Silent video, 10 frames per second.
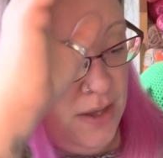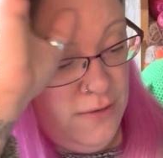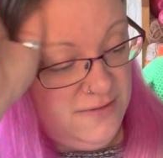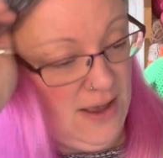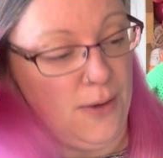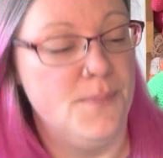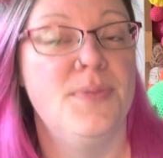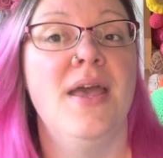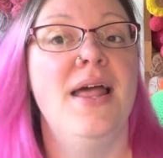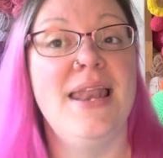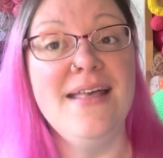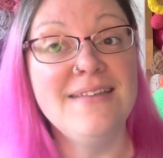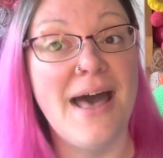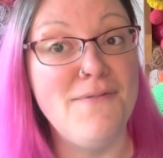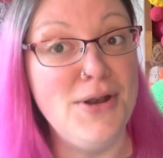So let's
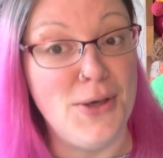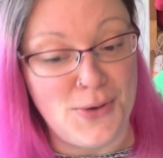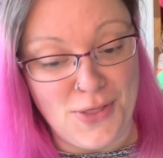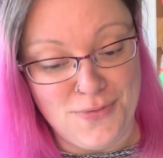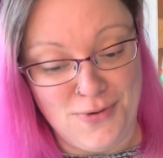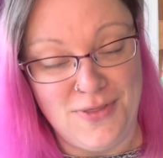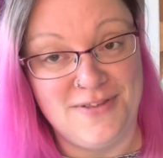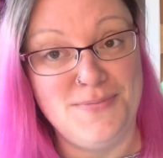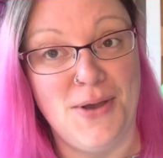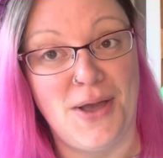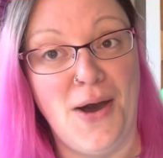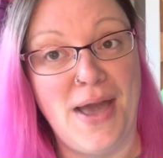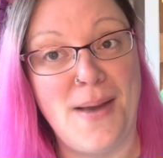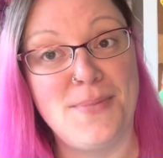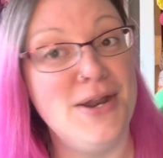have a look through this book. I
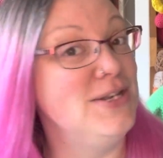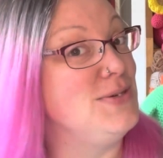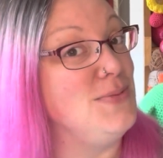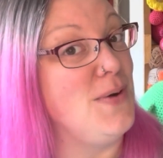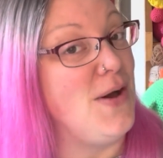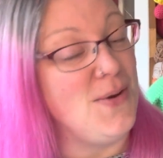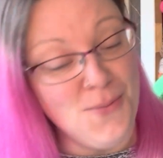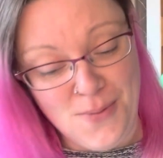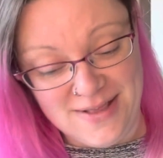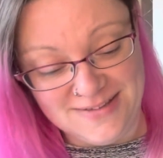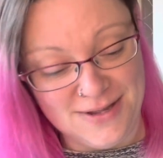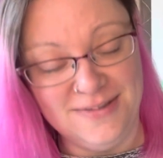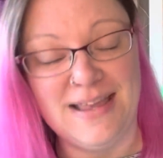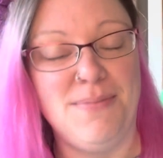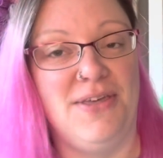am going to do what I always do,
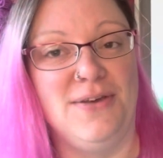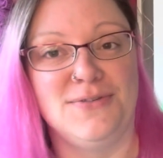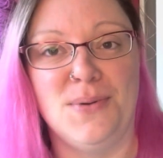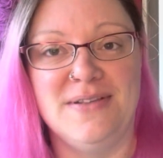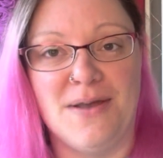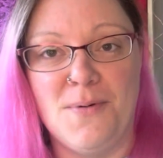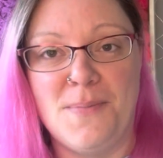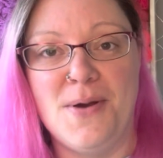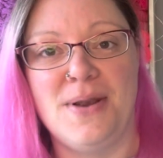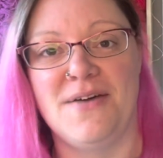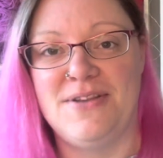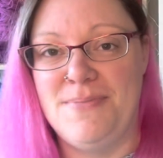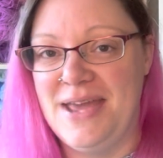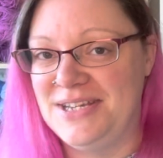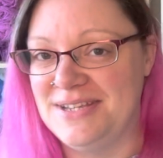same thing as always. I will put lovely
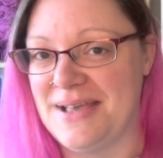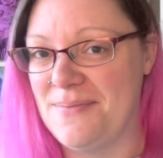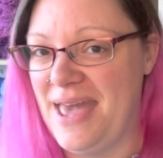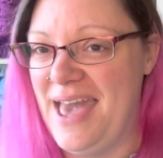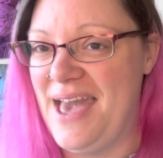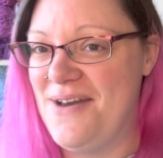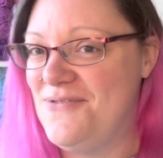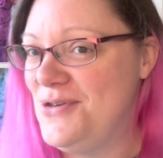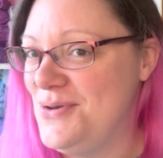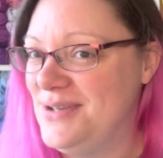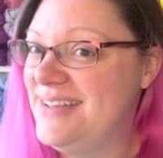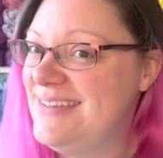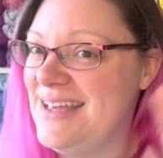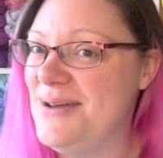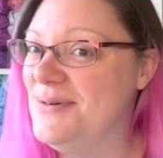pictures up here for you to
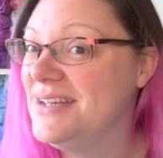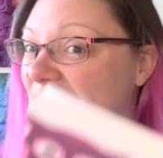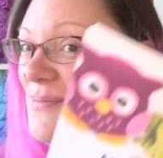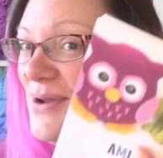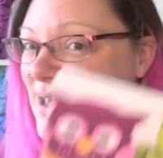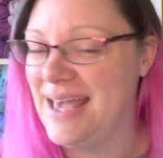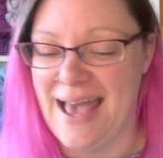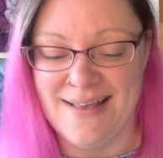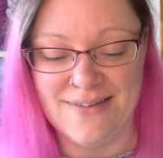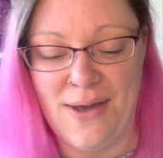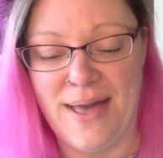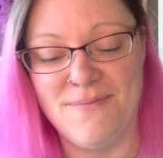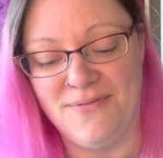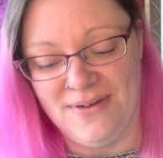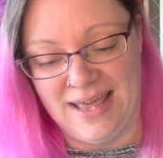see what I'm looking at as I am
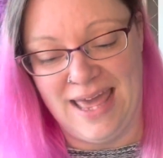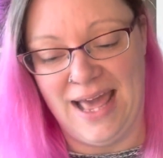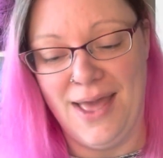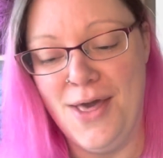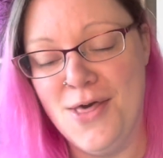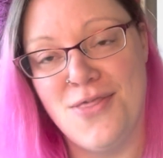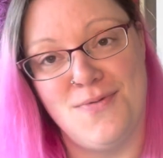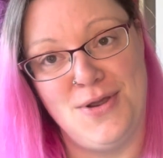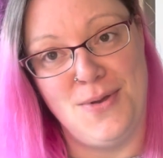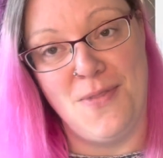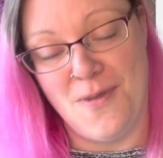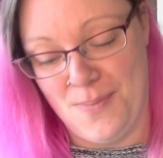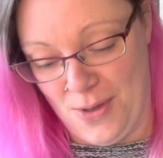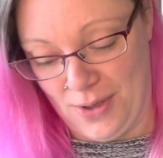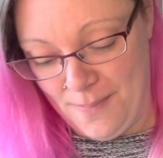flicking through the
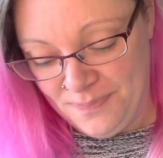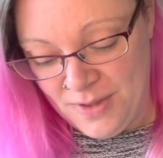book.